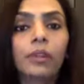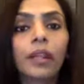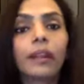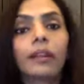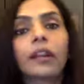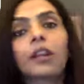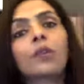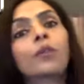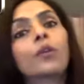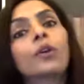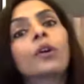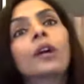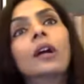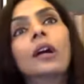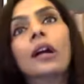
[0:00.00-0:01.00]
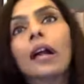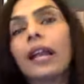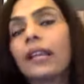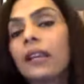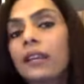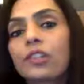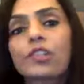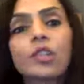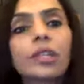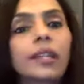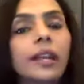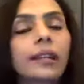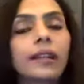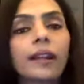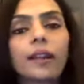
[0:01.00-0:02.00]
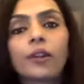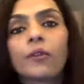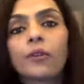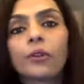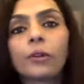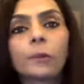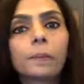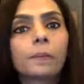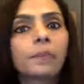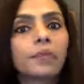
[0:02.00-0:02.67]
that kind of a energy, that kind of a,